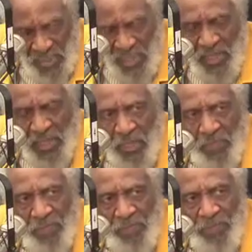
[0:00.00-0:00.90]
I want to go
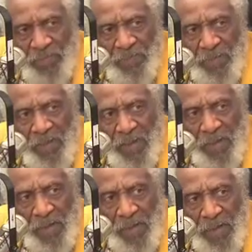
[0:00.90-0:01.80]
back to this
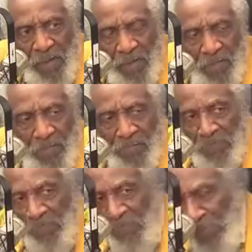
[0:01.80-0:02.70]
childhood. I want to go
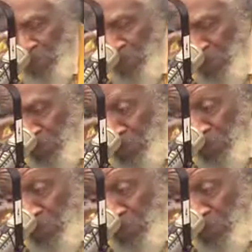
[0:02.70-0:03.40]
back to